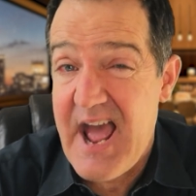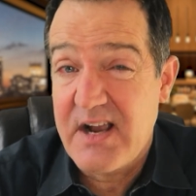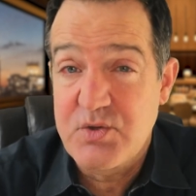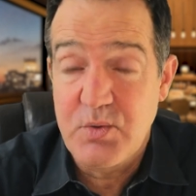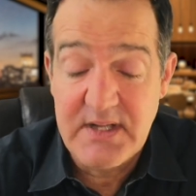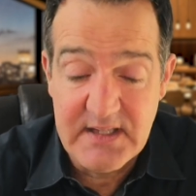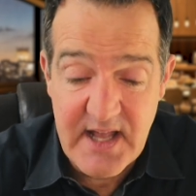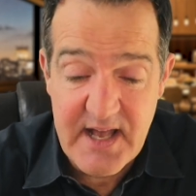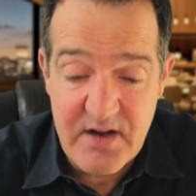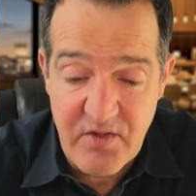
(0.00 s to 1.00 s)
actually
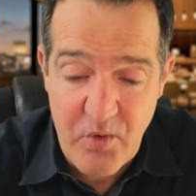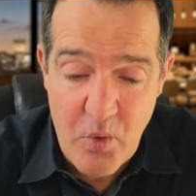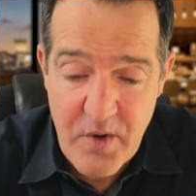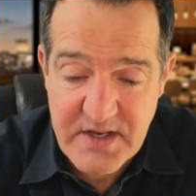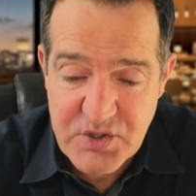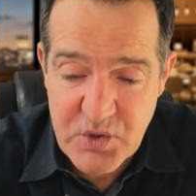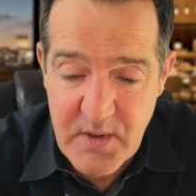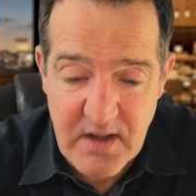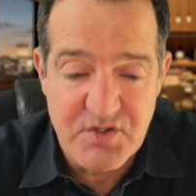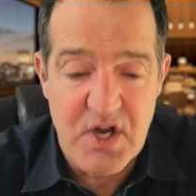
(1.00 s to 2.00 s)
led authorities
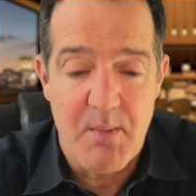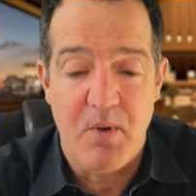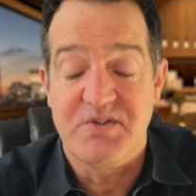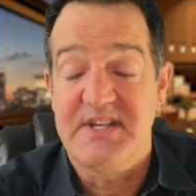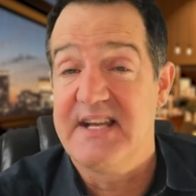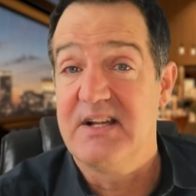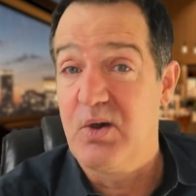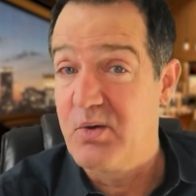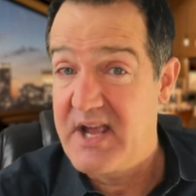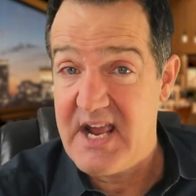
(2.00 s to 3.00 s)
to El Chapo's hidden
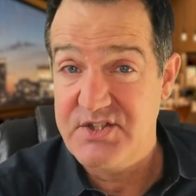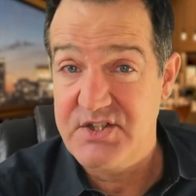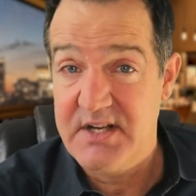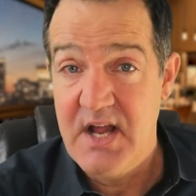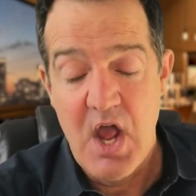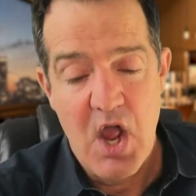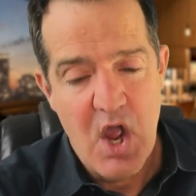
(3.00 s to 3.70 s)
location.